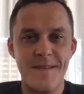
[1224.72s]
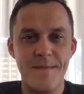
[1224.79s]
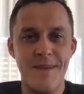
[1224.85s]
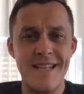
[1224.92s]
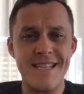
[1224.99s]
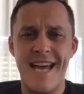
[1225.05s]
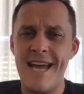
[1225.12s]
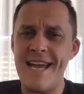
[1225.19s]

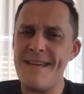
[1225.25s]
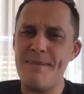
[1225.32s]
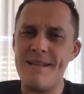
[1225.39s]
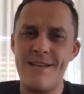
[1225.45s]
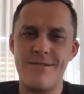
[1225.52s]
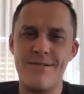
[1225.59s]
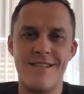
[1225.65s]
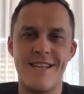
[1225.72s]
But I
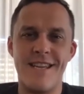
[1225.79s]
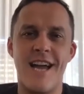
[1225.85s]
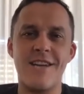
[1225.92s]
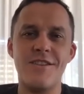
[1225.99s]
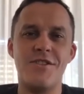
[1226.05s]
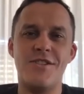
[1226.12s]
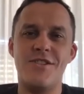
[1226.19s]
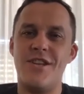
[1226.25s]
believe that the
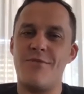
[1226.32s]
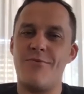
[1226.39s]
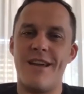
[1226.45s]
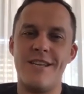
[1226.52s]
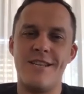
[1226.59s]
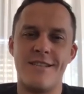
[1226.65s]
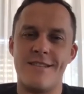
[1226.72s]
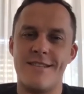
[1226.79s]
young
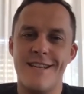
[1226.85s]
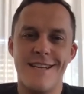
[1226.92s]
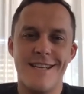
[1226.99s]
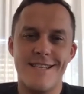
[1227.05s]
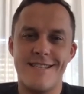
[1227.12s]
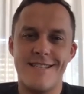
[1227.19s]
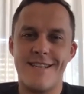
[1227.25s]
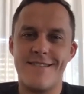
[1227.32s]
generation
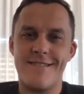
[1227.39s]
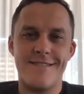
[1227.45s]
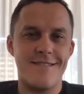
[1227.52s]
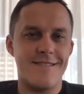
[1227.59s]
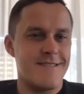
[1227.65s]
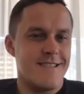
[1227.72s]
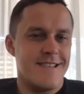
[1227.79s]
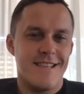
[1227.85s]

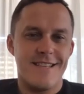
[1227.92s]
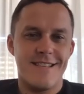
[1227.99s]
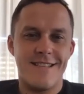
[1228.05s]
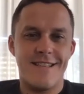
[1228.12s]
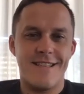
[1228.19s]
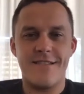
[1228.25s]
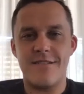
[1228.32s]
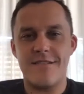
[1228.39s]

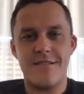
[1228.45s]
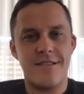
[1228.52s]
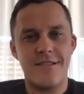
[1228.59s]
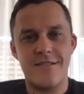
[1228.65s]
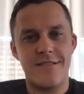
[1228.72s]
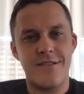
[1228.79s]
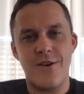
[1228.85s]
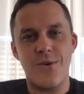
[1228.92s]
still
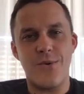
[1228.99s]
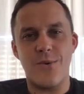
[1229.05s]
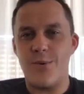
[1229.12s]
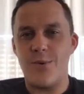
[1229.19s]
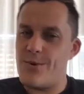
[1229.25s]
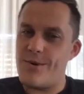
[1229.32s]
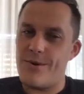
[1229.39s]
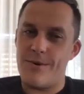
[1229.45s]
doesn't
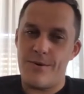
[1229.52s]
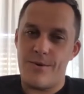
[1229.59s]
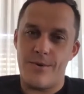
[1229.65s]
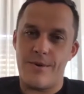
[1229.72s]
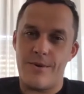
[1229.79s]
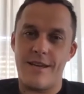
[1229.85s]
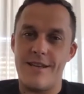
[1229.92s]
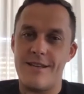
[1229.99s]
know
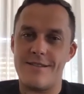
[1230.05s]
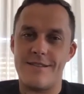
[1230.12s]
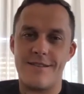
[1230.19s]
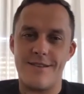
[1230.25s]
who he is.